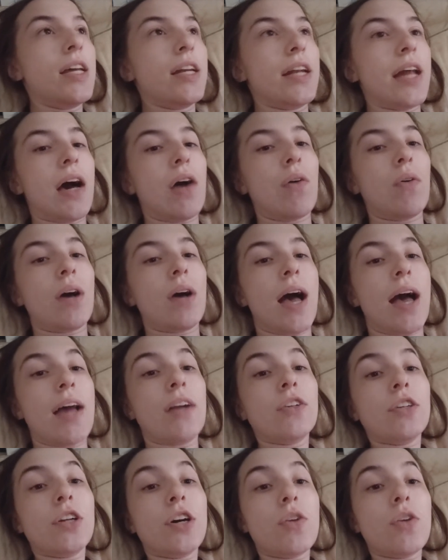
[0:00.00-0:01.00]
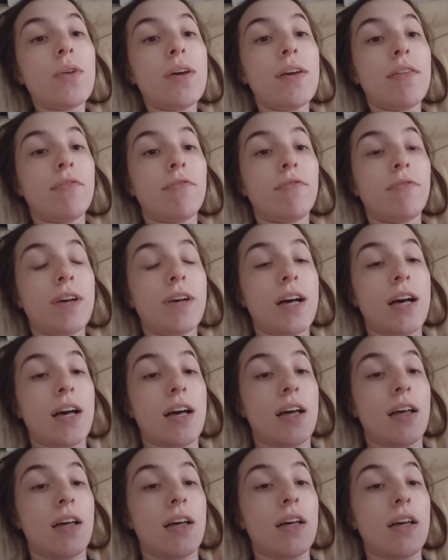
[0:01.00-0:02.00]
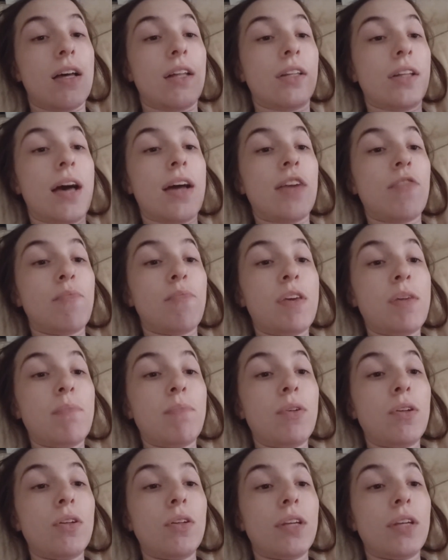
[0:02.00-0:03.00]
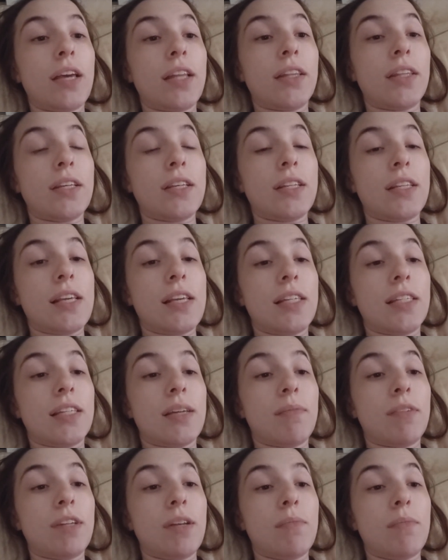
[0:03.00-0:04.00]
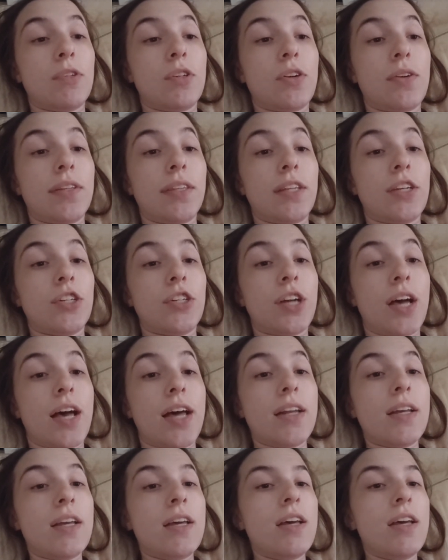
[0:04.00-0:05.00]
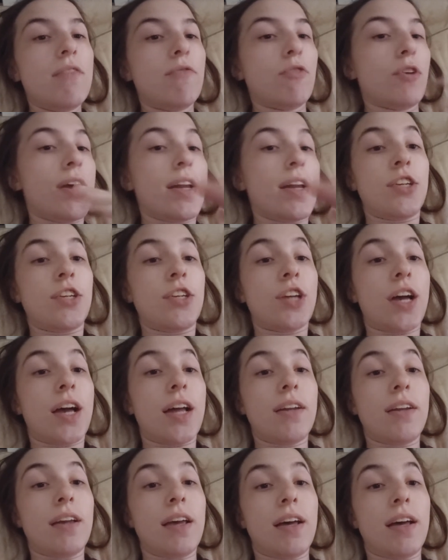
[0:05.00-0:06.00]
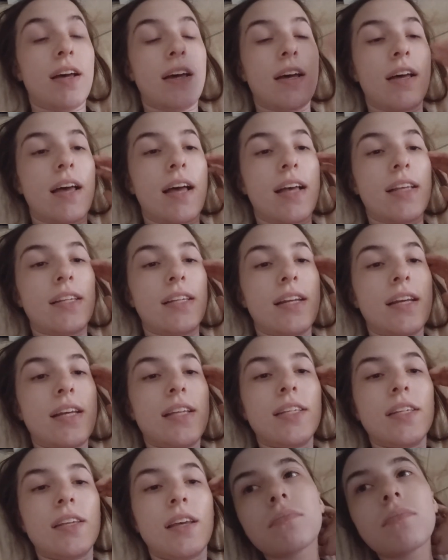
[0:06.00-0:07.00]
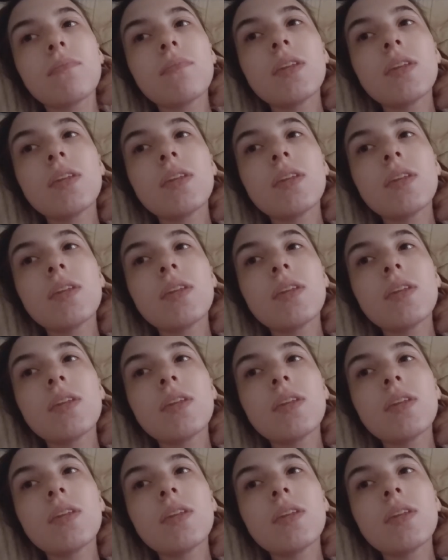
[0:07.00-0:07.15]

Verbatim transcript: Now, I don't know if uh, a lot of people get the, these symptoms during the shot, for shot uh, as it is.